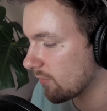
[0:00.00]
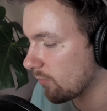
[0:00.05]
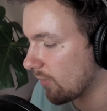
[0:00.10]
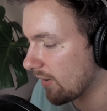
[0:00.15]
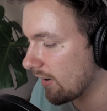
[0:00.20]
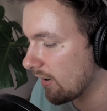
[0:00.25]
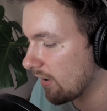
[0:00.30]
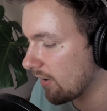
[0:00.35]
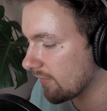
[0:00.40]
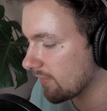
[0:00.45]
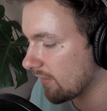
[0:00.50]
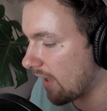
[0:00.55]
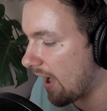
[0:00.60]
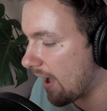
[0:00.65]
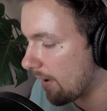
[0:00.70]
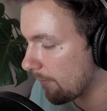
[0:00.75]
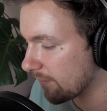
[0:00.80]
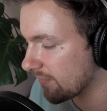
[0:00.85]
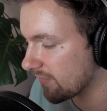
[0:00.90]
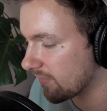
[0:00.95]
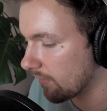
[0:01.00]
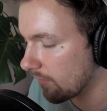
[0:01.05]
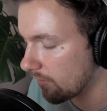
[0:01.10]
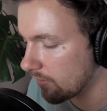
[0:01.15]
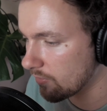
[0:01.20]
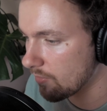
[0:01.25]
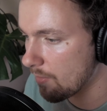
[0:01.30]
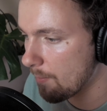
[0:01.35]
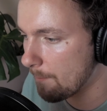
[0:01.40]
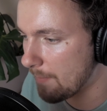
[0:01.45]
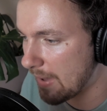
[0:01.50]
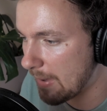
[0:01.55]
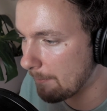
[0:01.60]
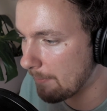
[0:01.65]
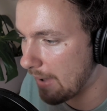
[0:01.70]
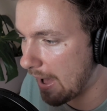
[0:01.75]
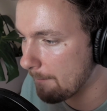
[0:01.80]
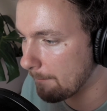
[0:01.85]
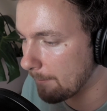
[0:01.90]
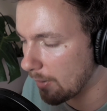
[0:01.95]
one last absolute
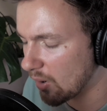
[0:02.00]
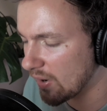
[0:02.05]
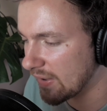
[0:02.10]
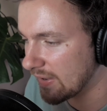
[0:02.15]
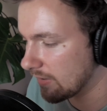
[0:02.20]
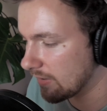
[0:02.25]
bim-bap boy.